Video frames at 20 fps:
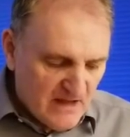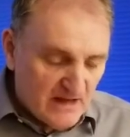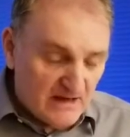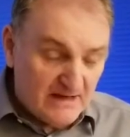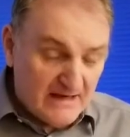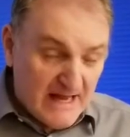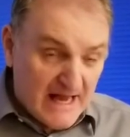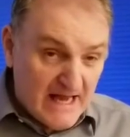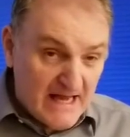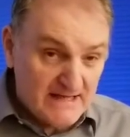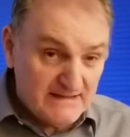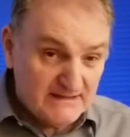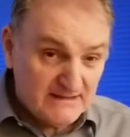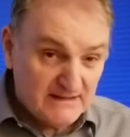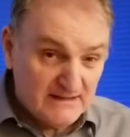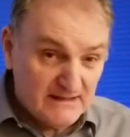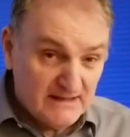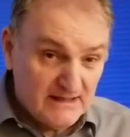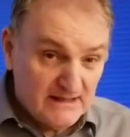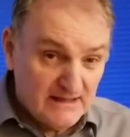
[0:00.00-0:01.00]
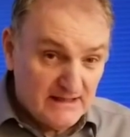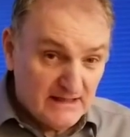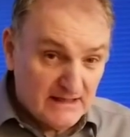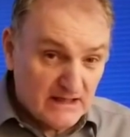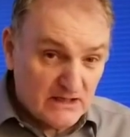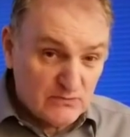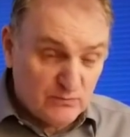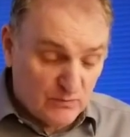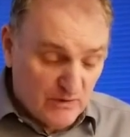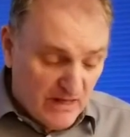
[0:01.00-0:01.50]
Guys,
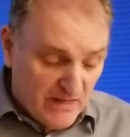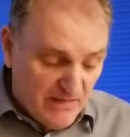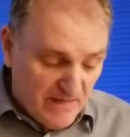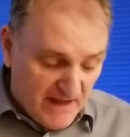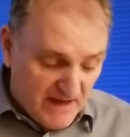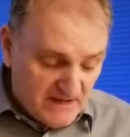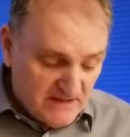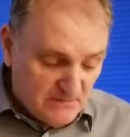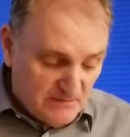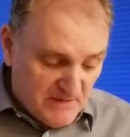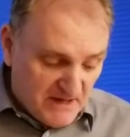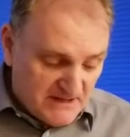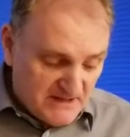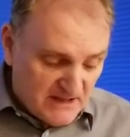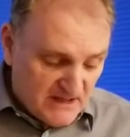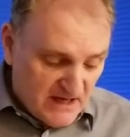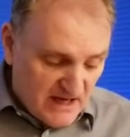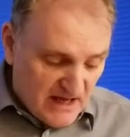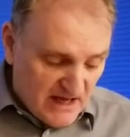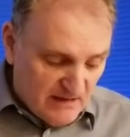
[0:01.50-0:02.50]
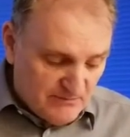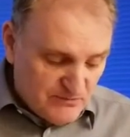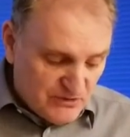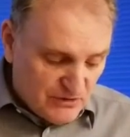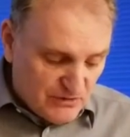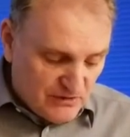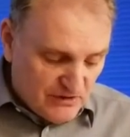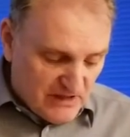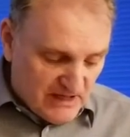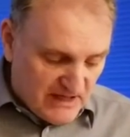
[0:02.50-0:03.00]
that's one of the things that makes it
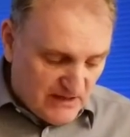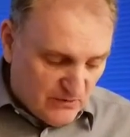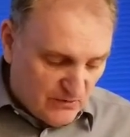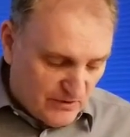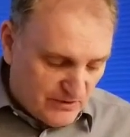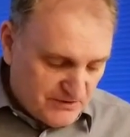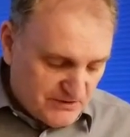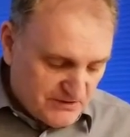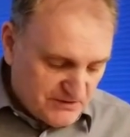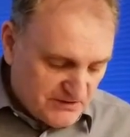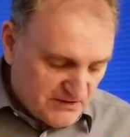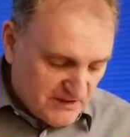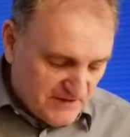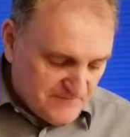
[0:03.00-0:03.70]
absolutely gorgeous.